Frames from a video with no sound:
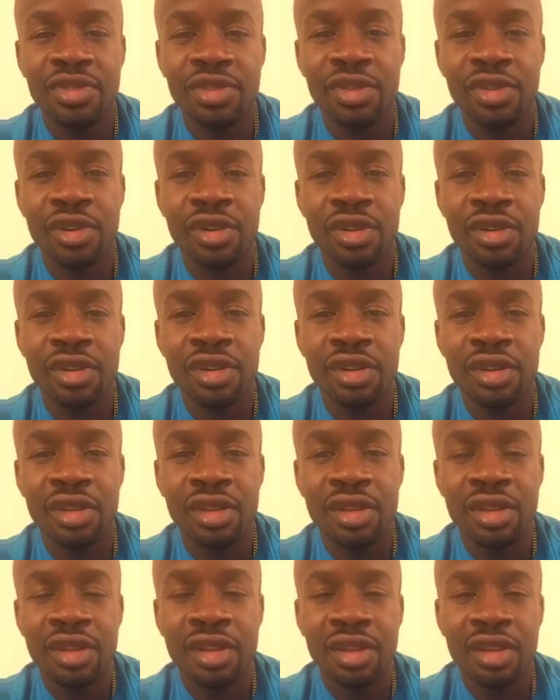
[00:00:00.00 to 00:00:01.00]
for
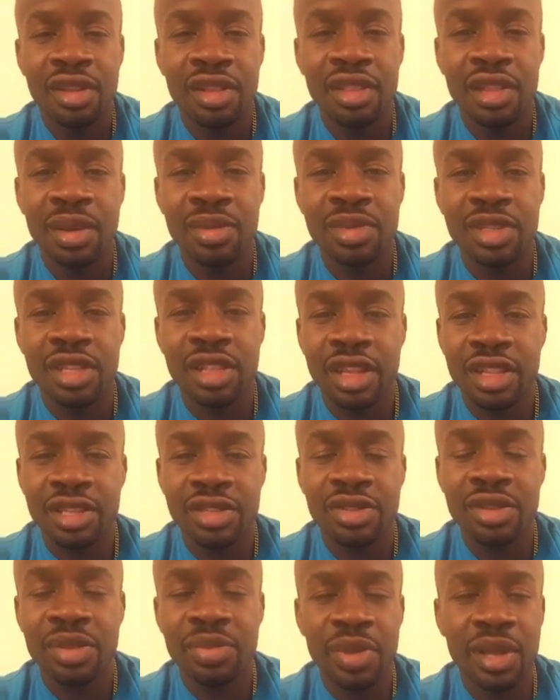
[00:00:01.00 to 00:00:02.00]
them to let
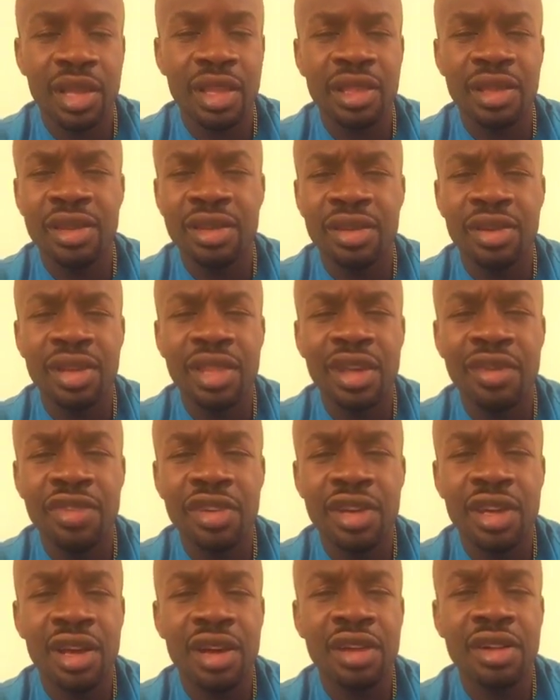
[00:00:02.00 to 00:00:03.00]
us on the plane. And, he never
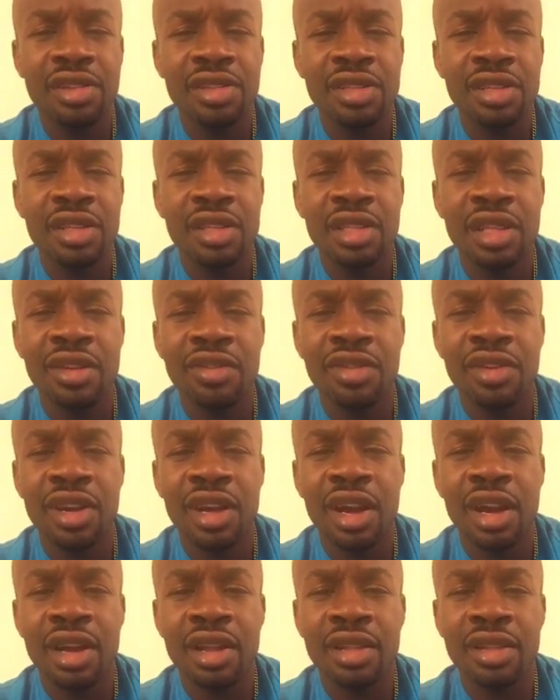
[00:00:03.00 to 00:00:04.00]
yelled, he never
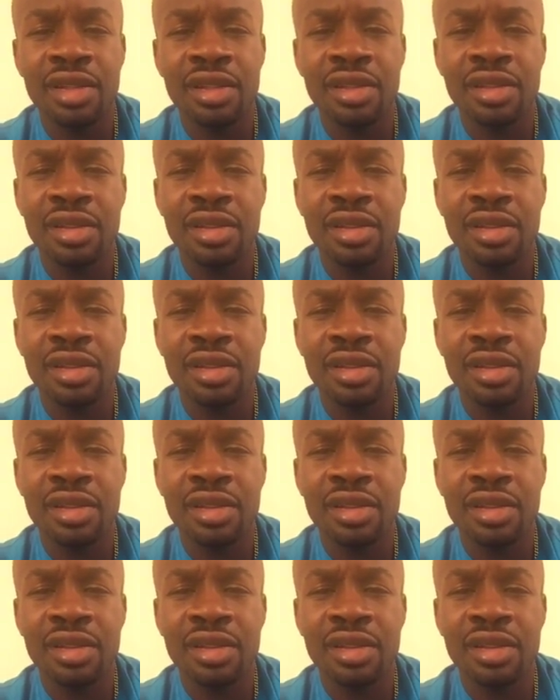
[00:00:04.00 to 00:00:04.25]
got,